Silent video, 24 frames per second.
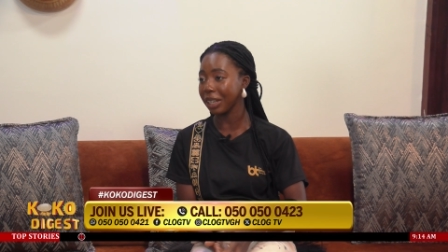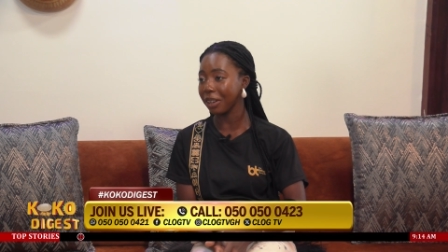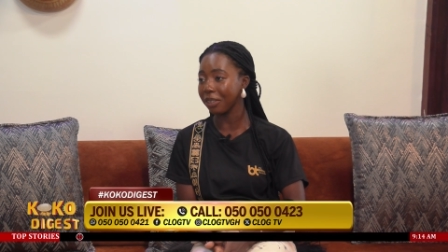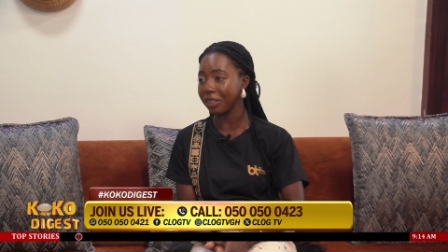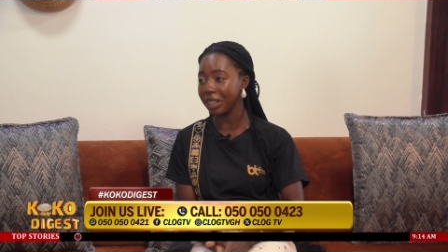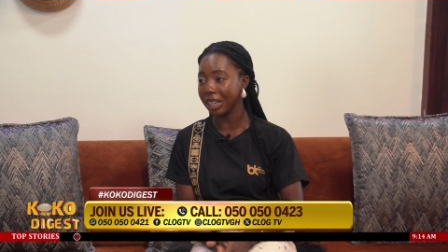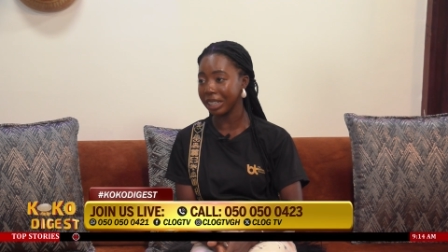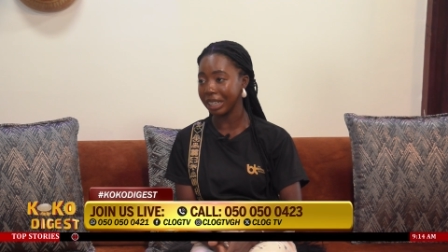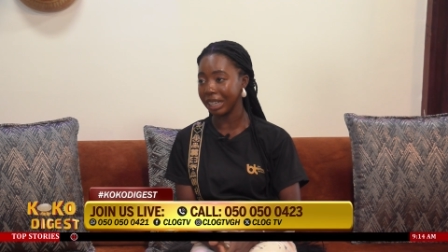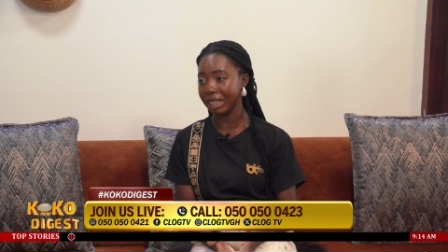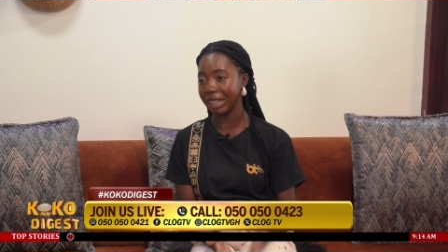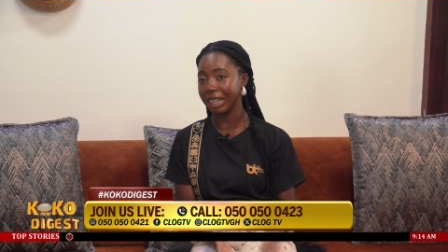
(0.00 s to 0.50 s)
At the
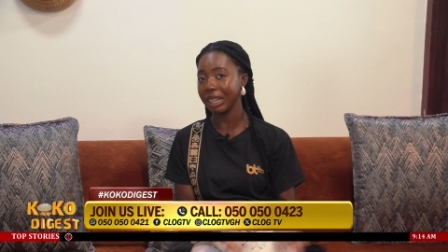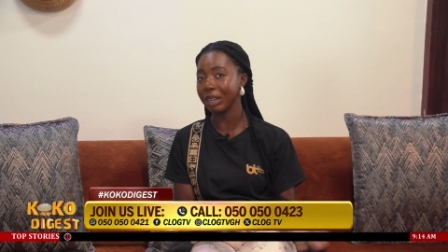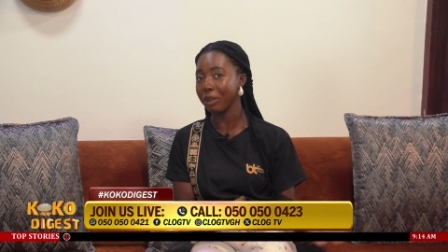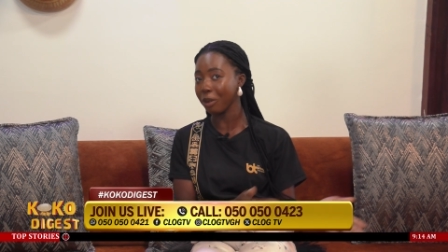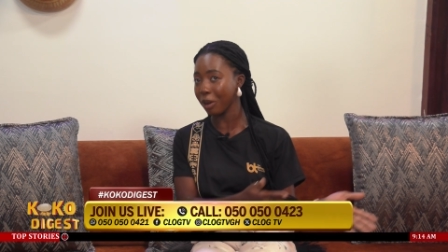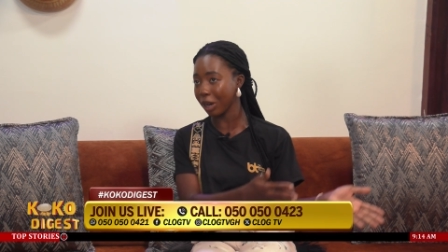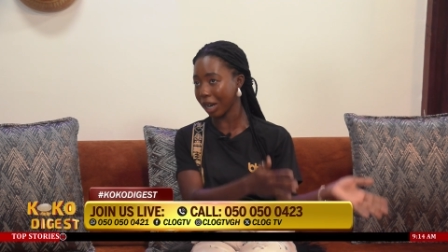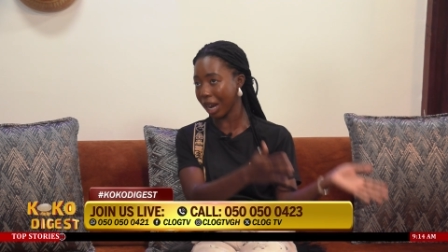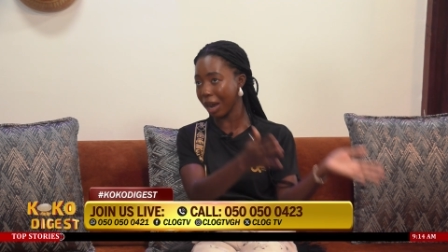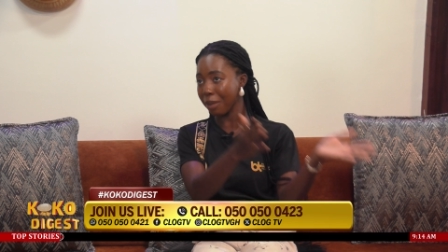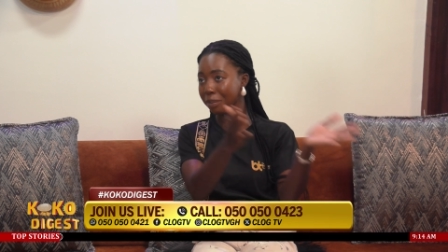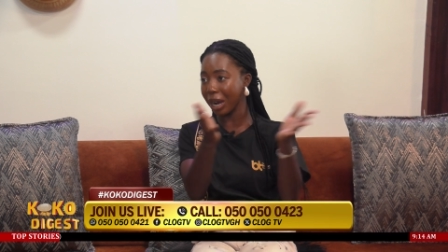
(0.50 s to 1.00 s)
end of the
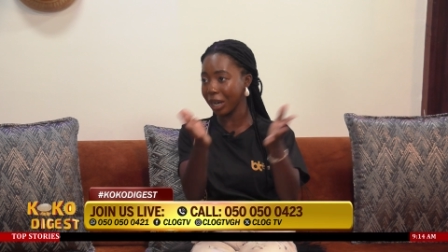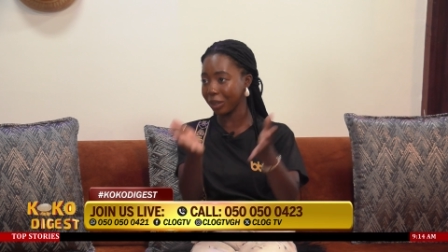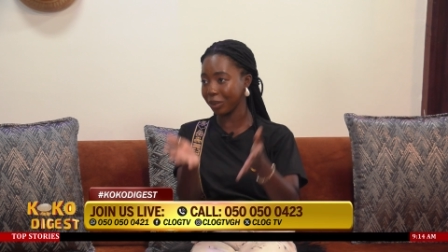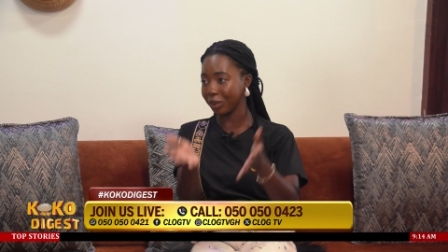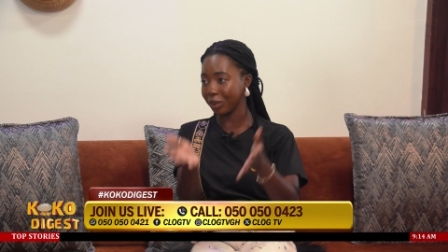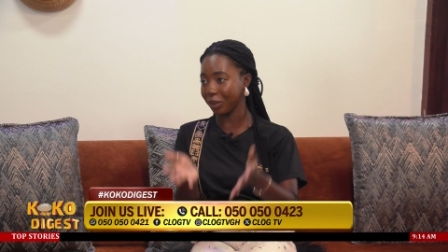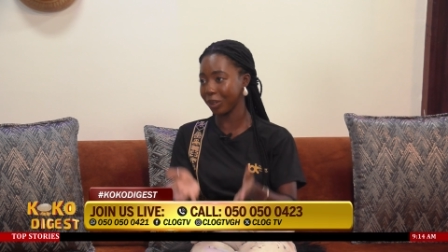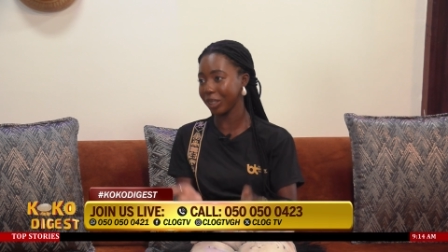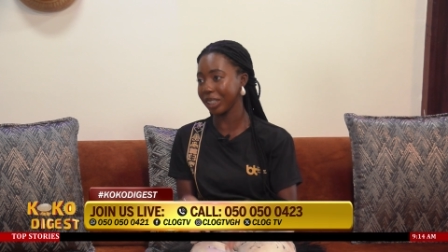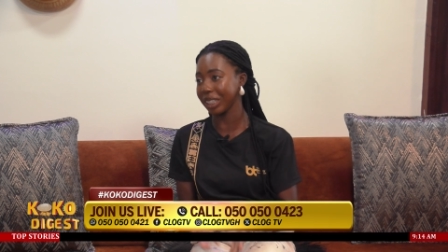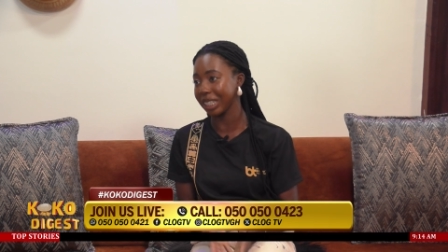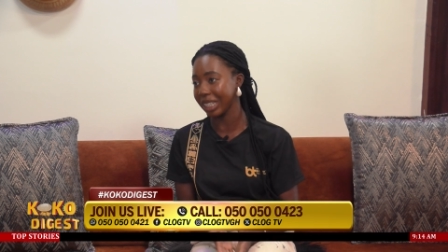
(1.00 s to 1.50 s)
day, it will come
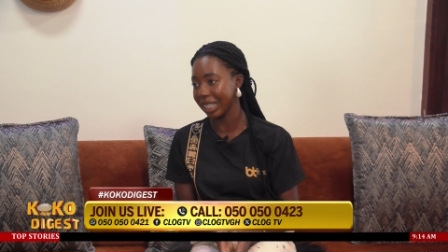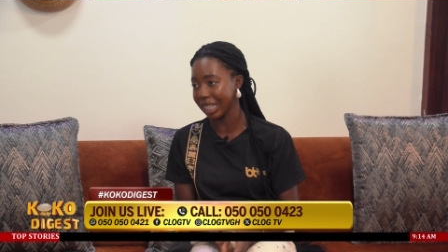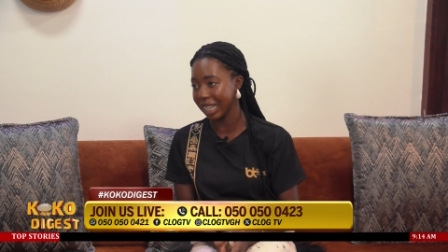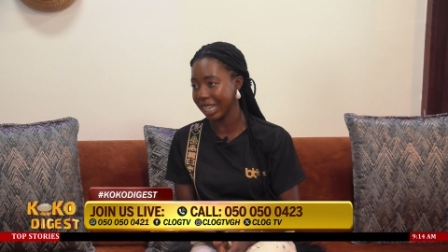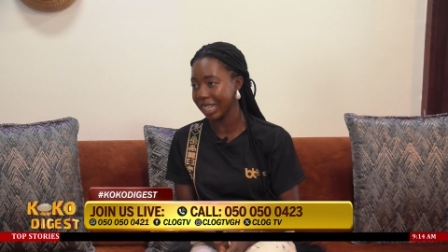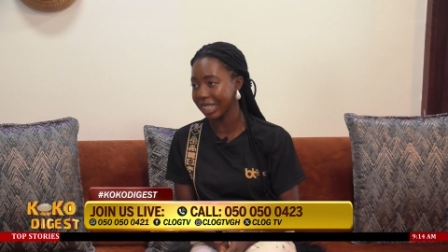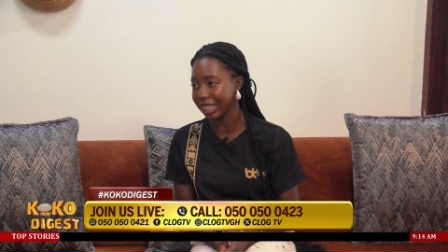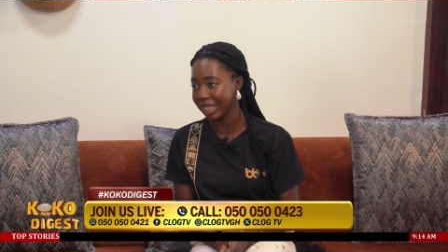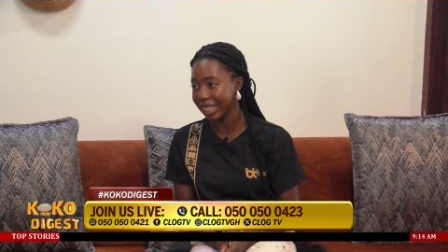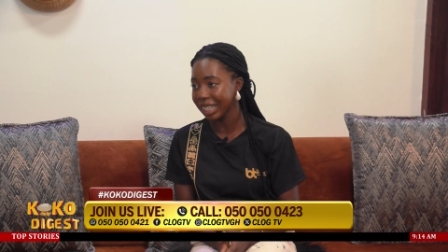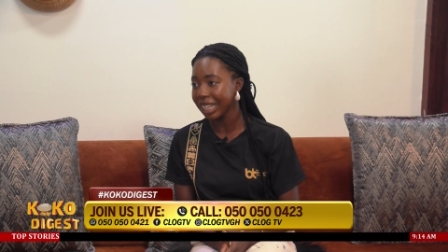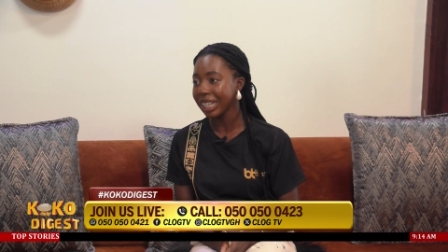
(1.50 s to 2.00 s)
back to
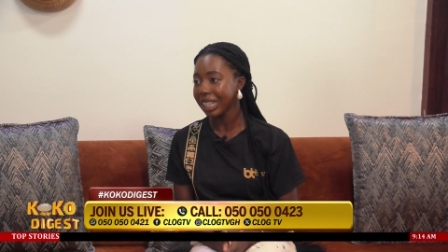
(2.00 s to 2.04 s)
GES.